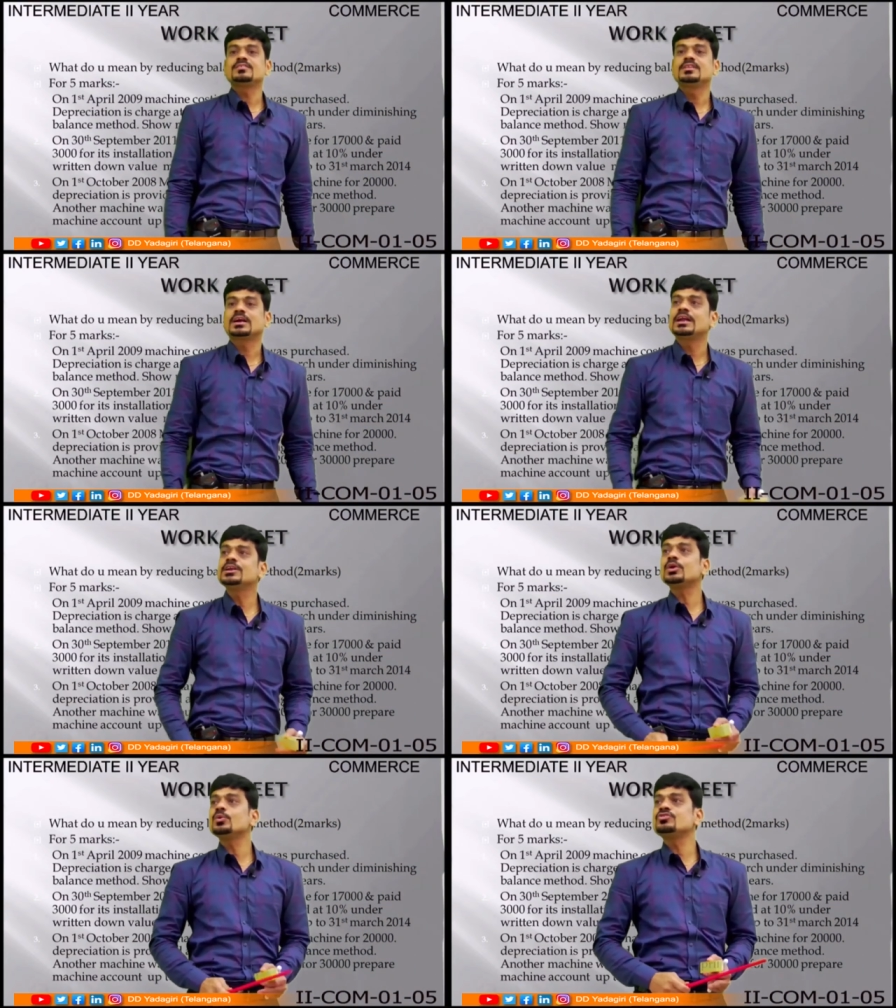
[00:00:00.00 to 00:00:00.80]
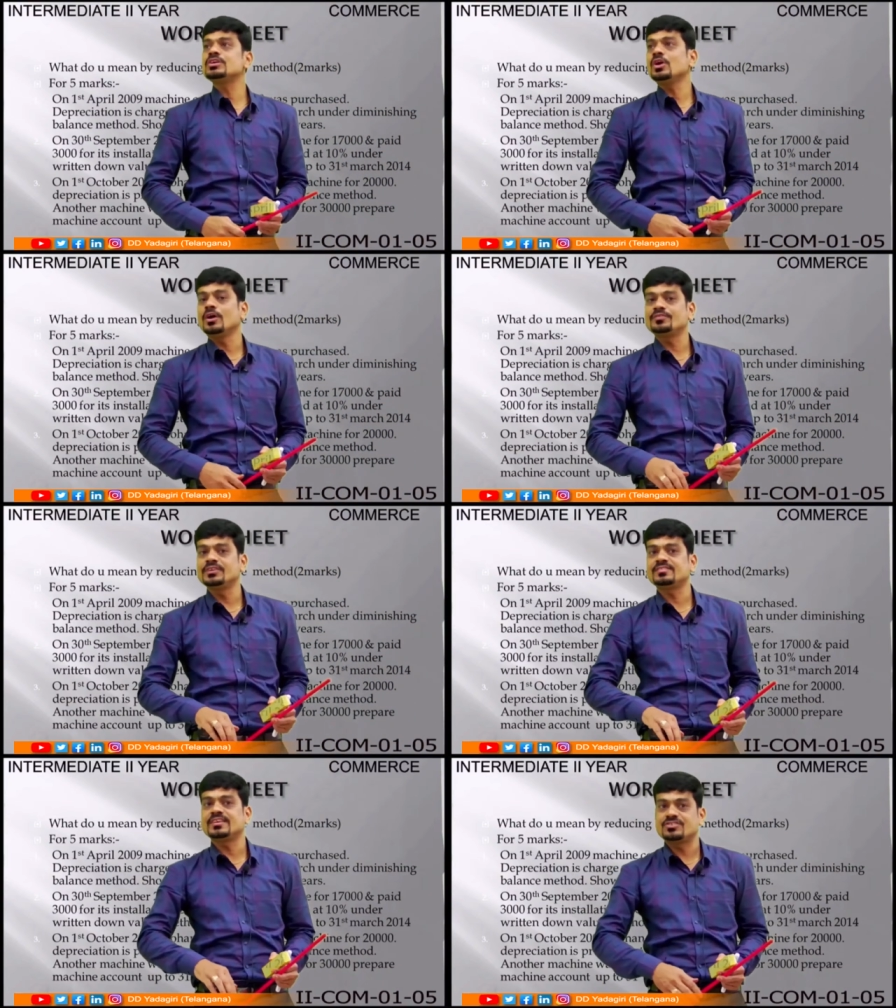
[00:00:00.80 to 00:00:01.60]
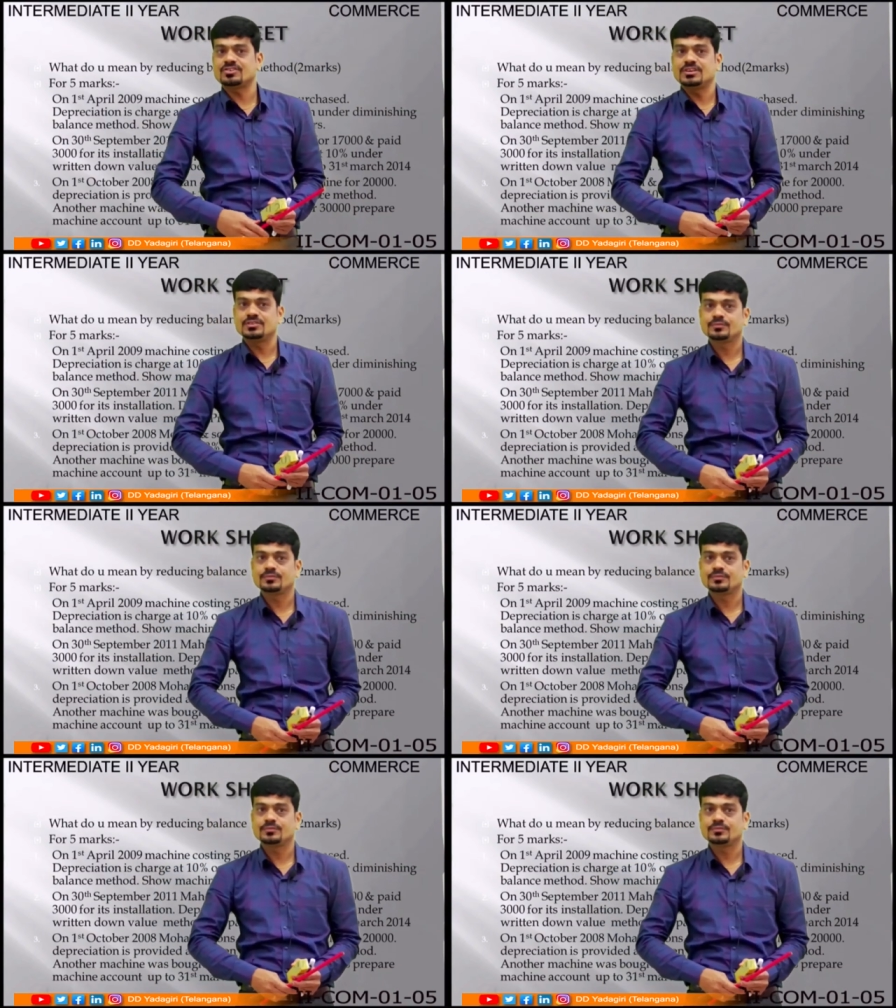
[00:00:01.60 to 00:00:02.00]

the conclusion of this session.